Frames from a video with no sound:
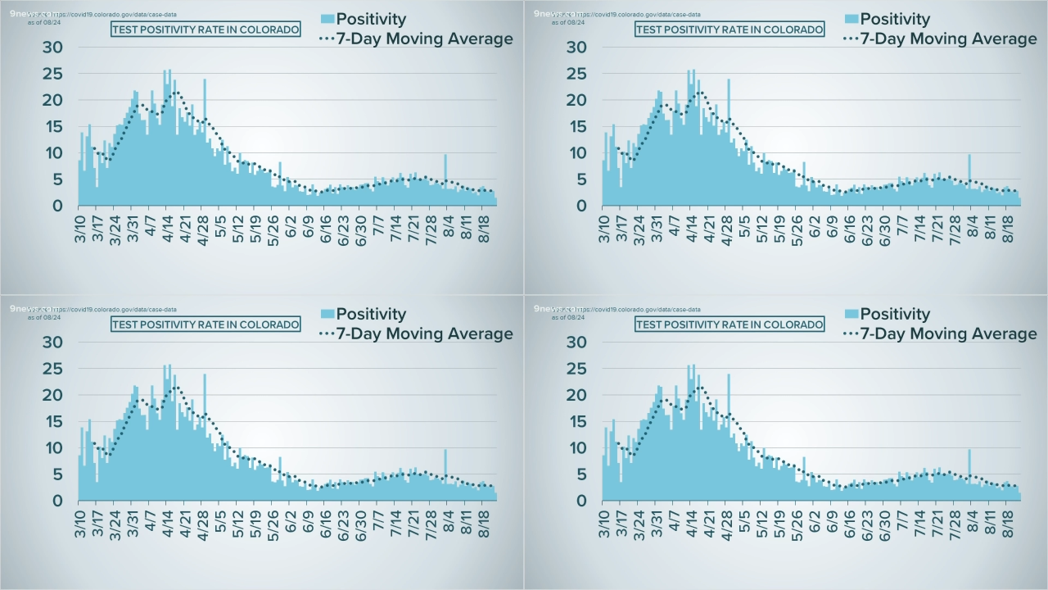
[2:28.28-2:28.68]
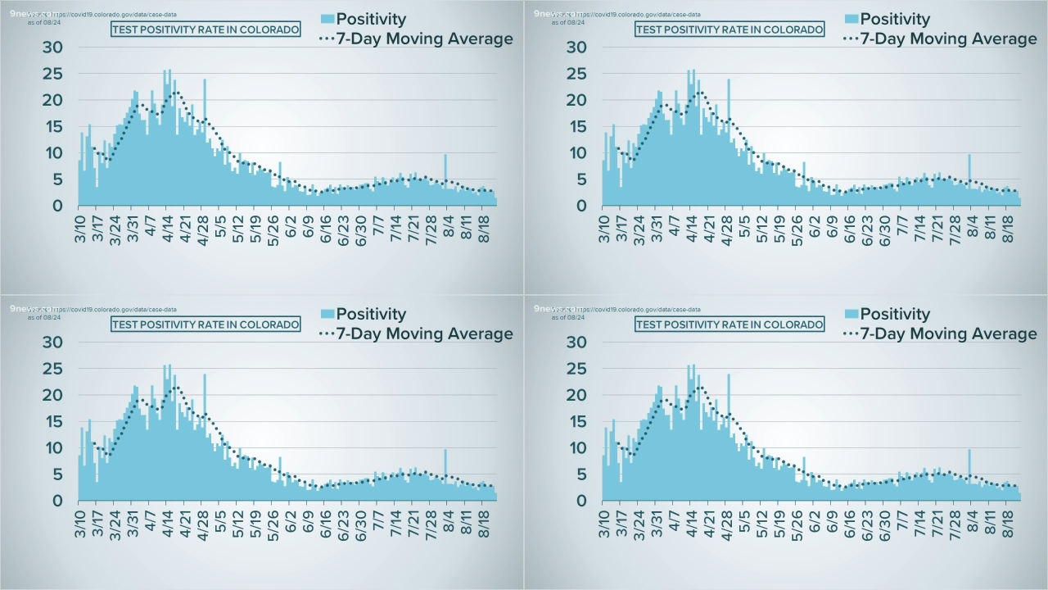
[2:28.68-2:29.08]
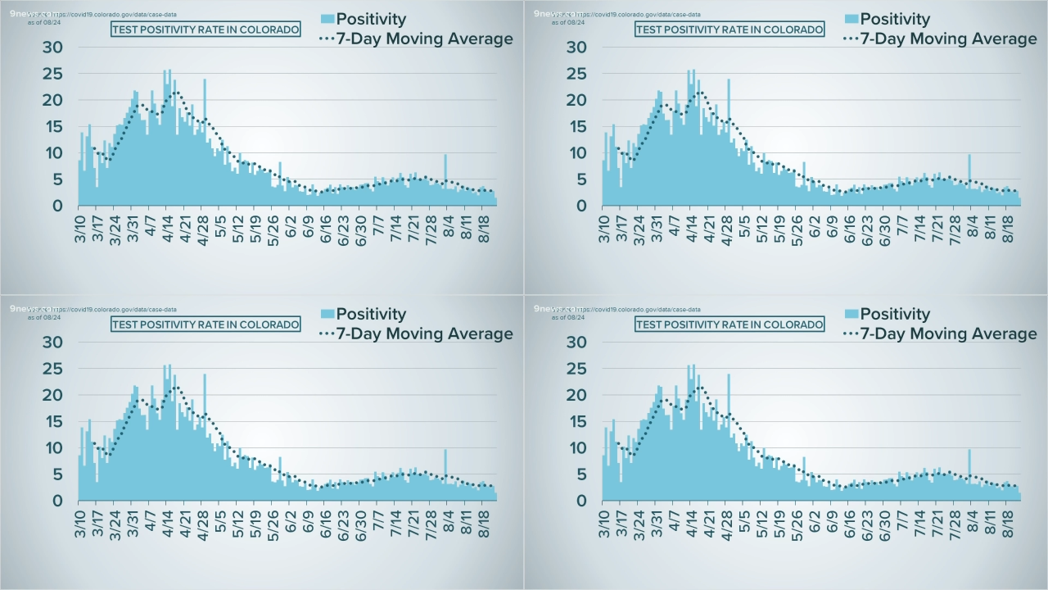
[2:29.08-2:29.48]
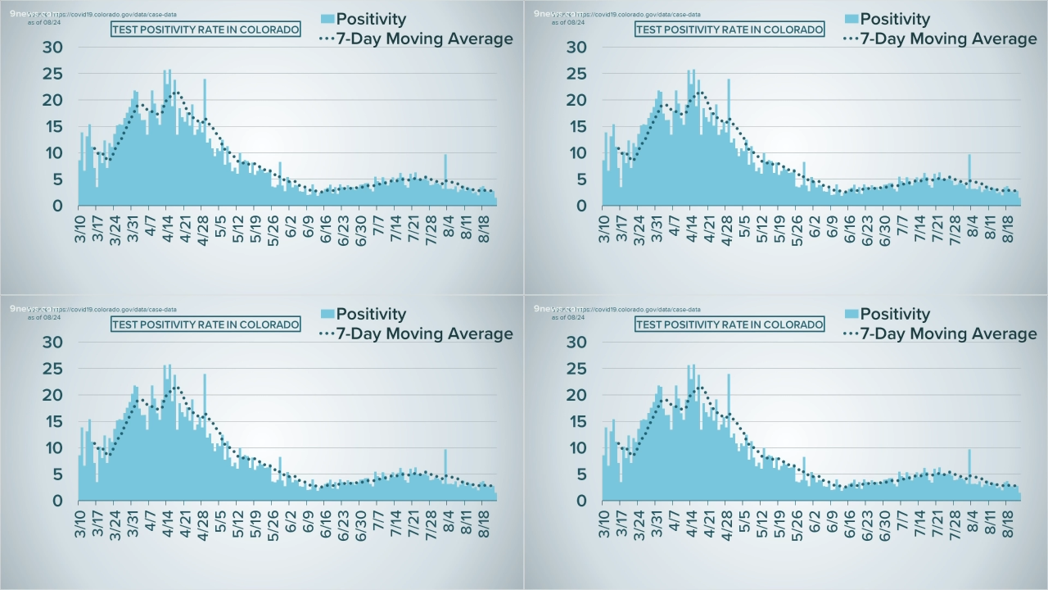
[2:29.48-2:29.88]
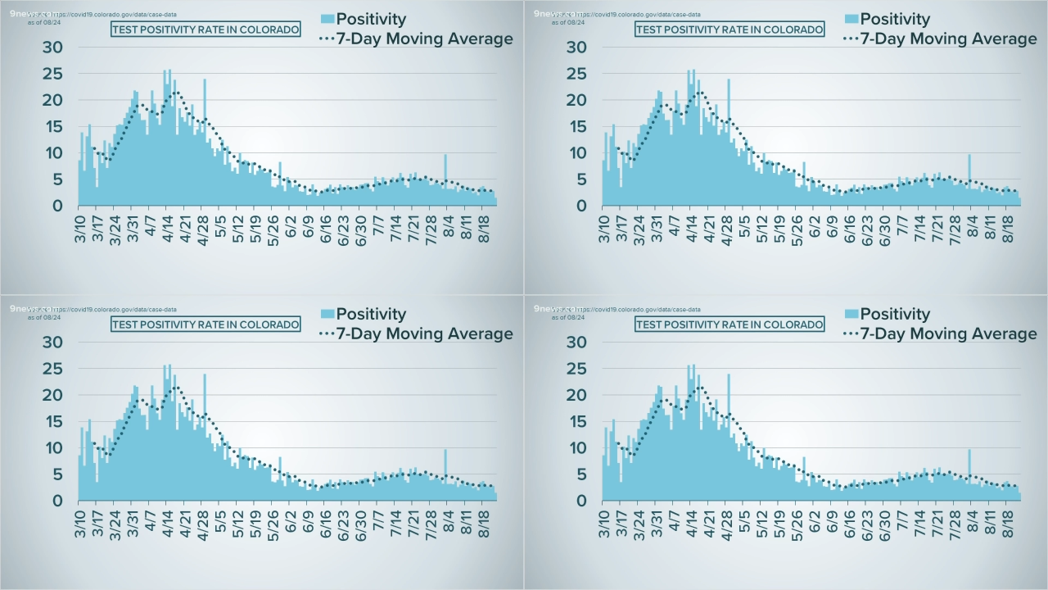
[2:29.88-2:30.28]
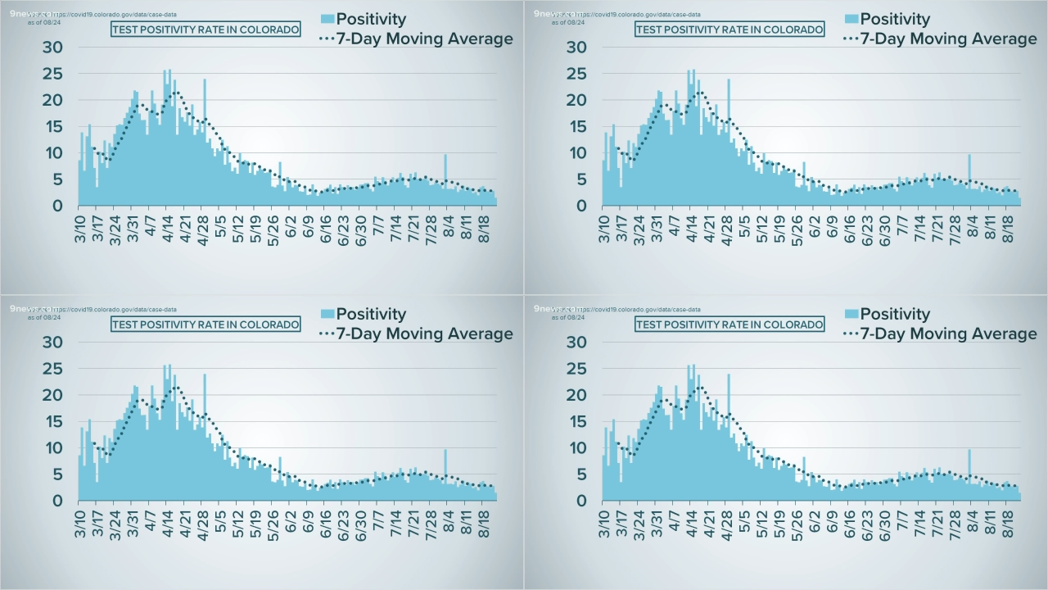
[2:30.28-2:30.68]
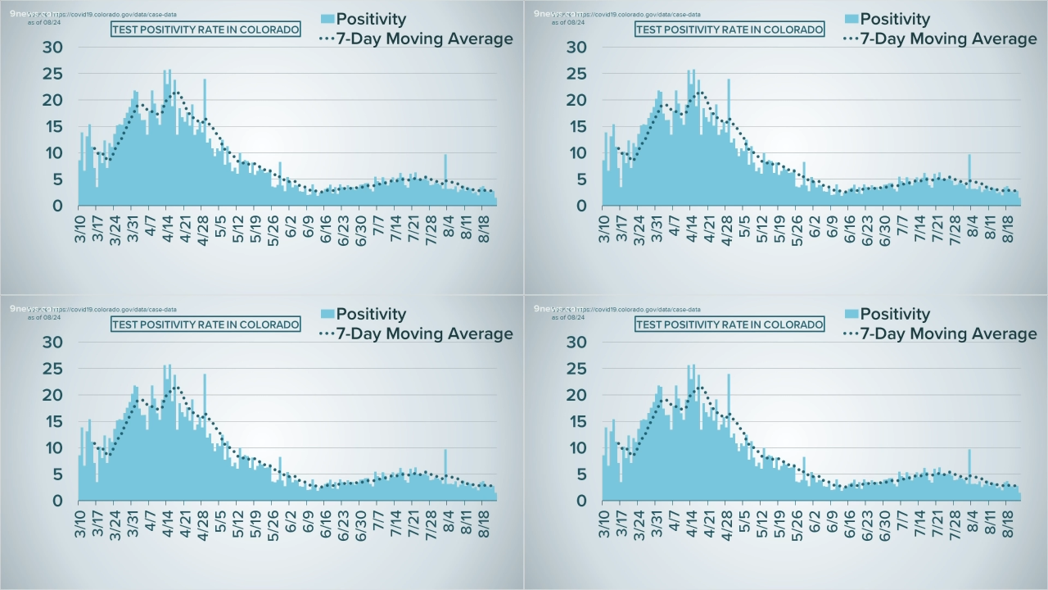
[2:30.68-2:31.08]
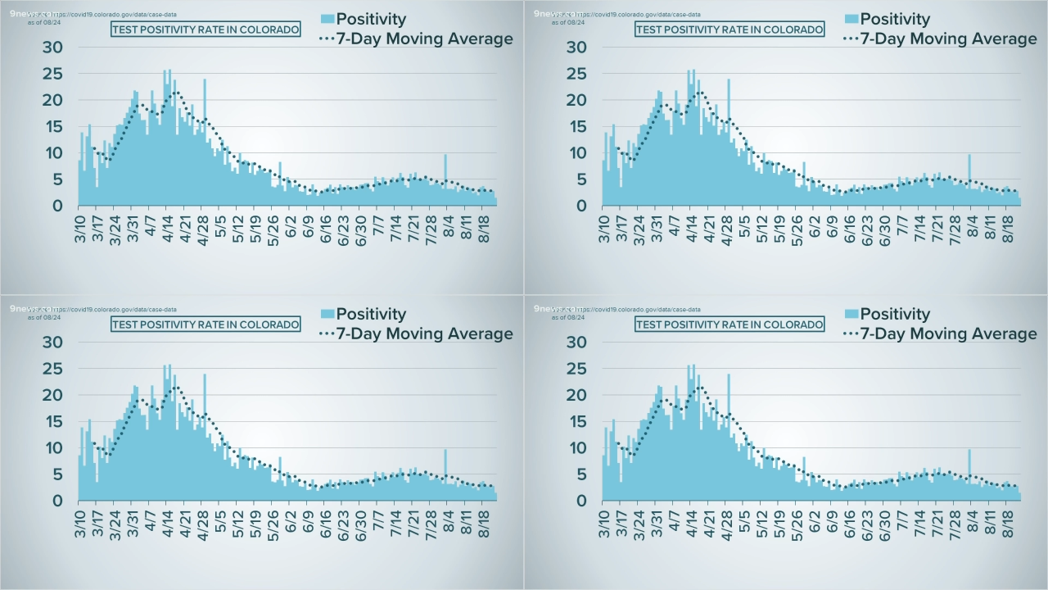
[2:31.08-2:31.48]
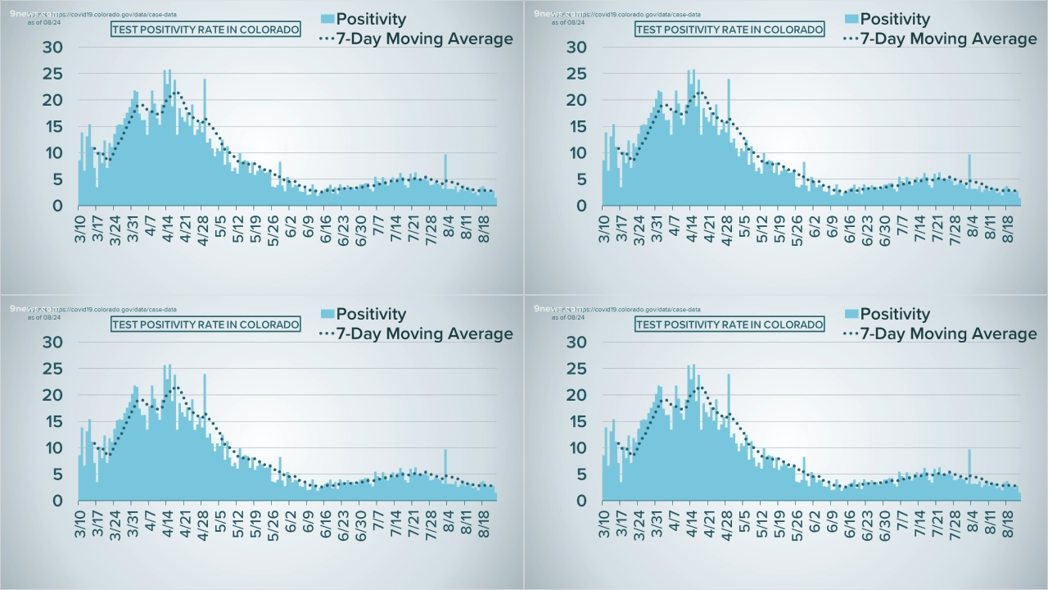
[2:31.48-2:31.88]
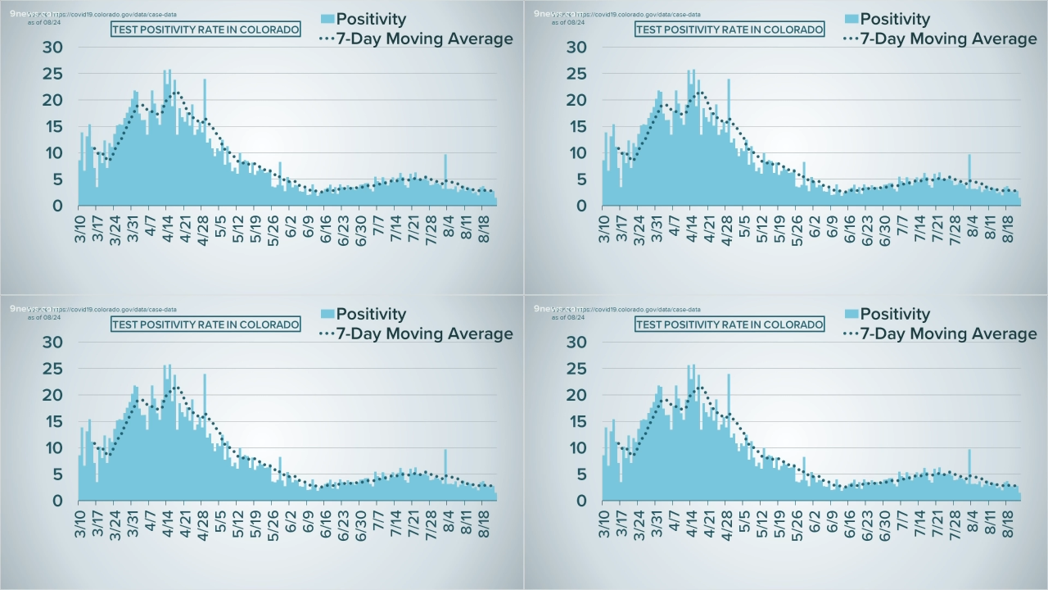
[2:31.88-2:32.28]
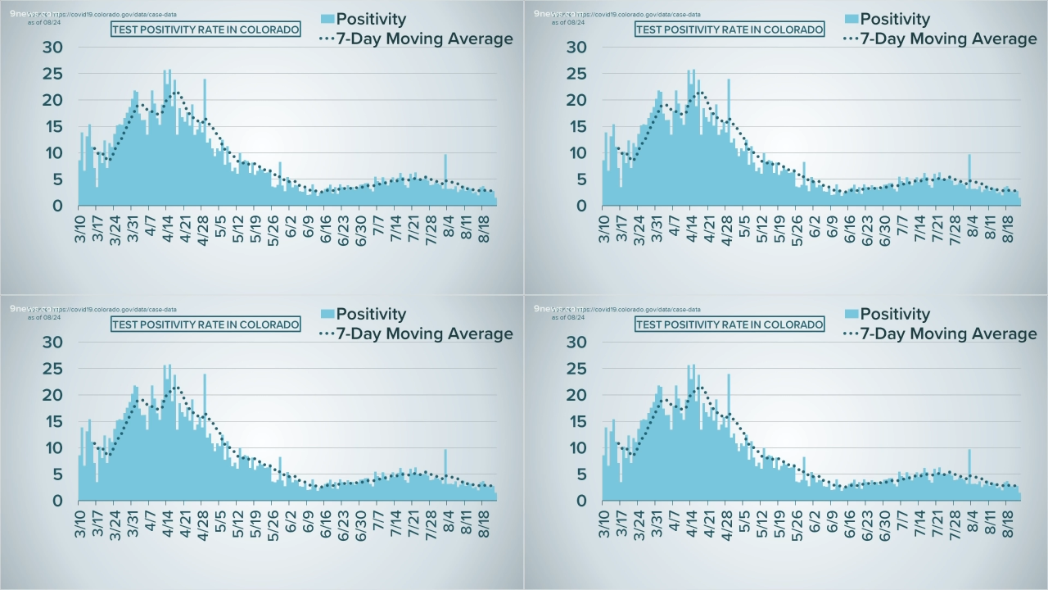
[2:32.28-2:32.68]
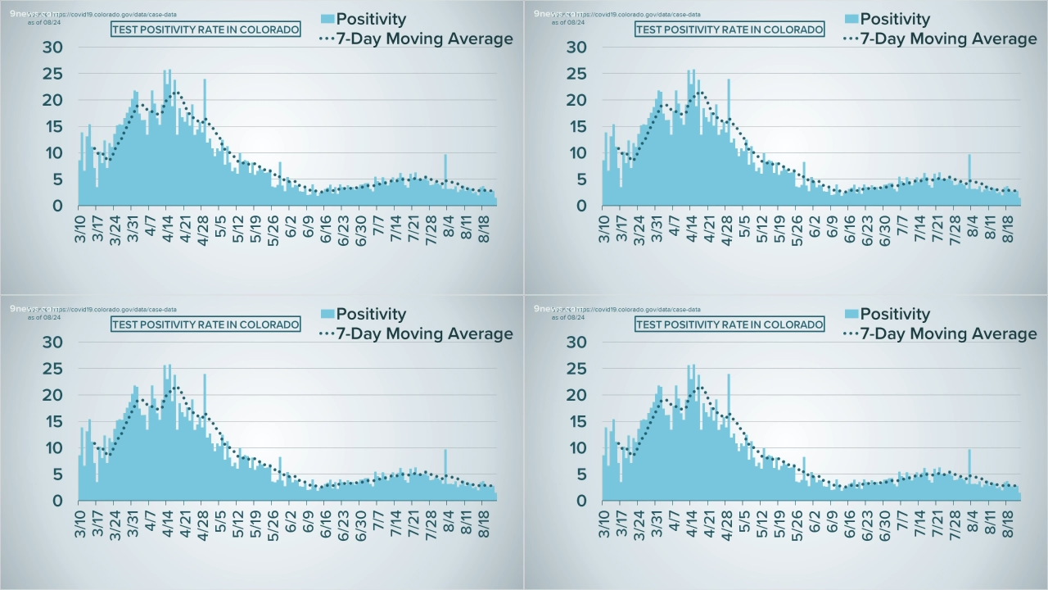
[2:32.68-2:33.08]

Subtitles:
[unreadable: no face in view]